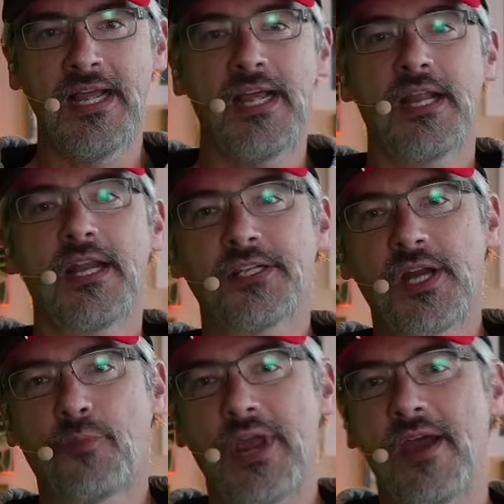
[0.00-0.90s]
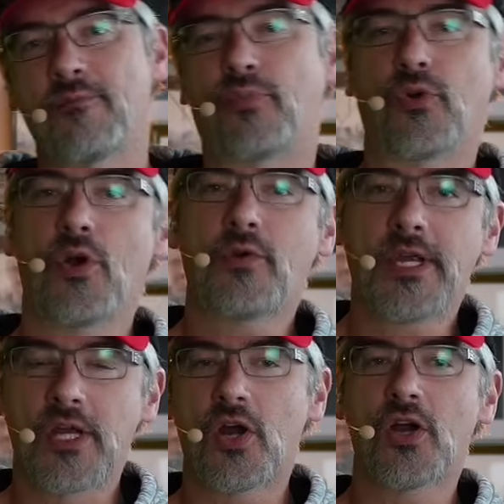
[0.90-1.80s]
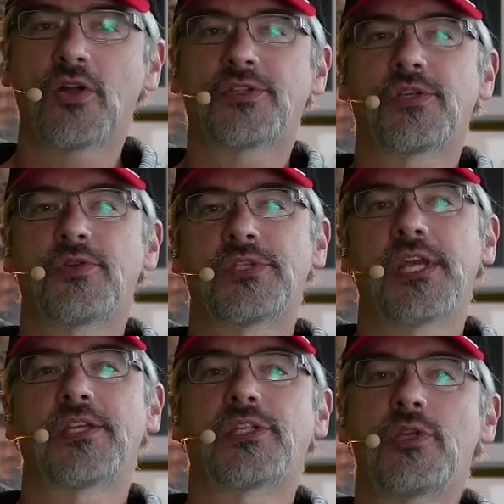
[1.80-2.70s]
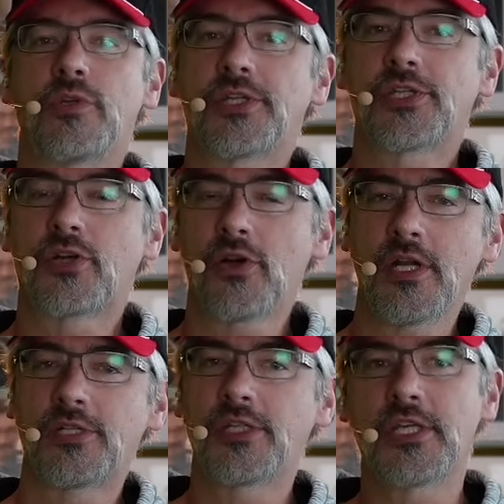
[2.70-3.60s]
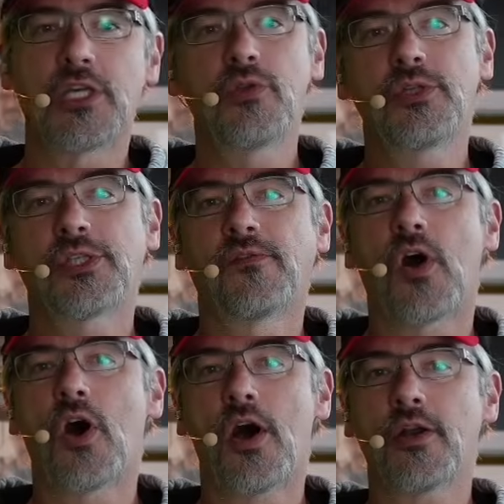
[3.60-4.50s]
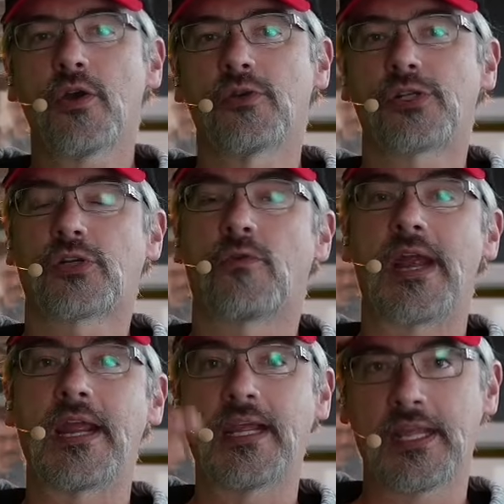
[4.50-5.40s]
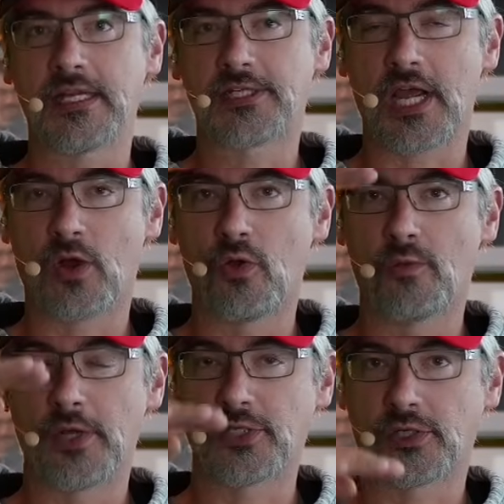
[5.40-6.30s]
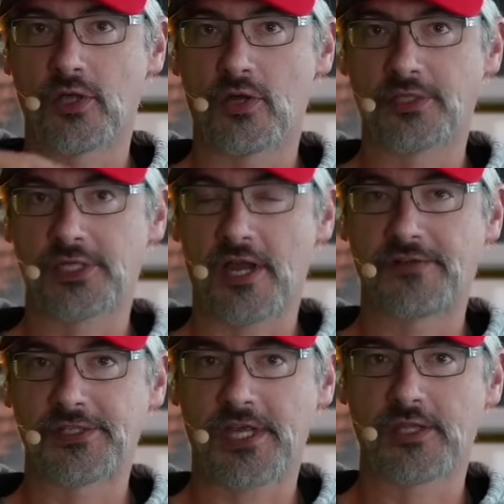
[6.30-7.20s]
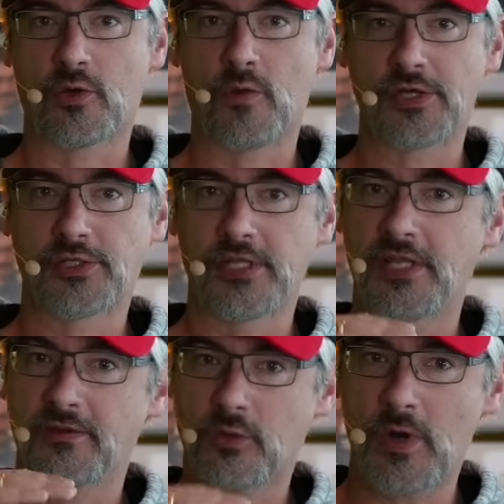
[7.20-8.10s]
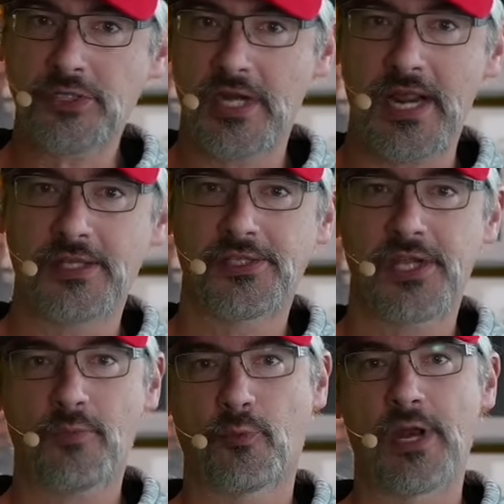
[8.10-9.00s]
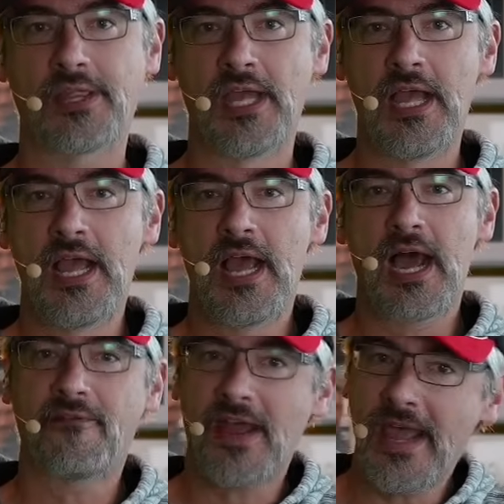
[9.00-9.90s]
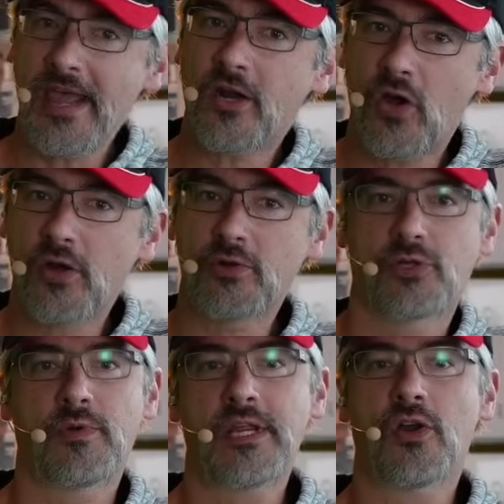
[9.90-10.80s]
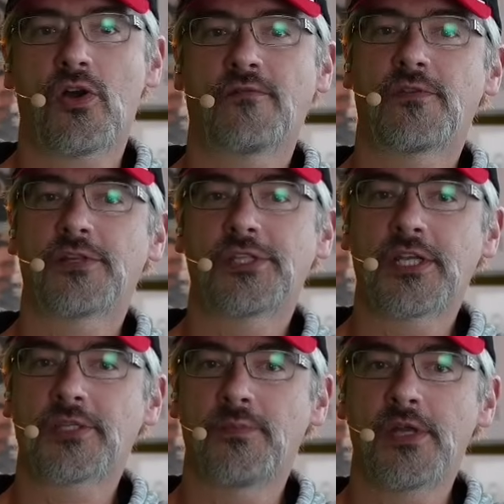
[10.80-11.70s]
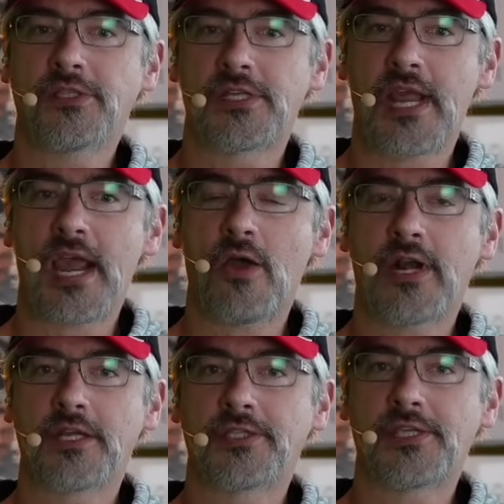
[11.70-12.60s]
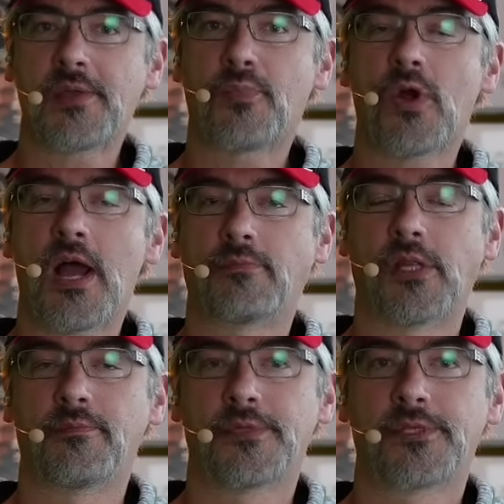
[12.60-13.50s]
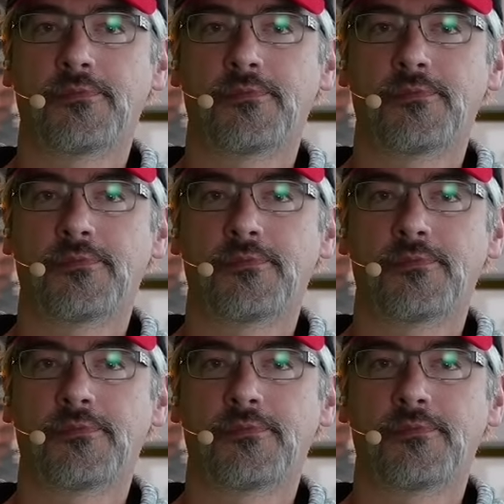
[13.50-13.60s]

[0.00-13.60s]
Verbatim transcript: Next up, we have Broken Hearts, who says, You discourage the use of auto shrink. And then he's got a whole bunch of long stuff inside the question. Then the question ends up with, I've had auto shrink on for six months now, and I see problems.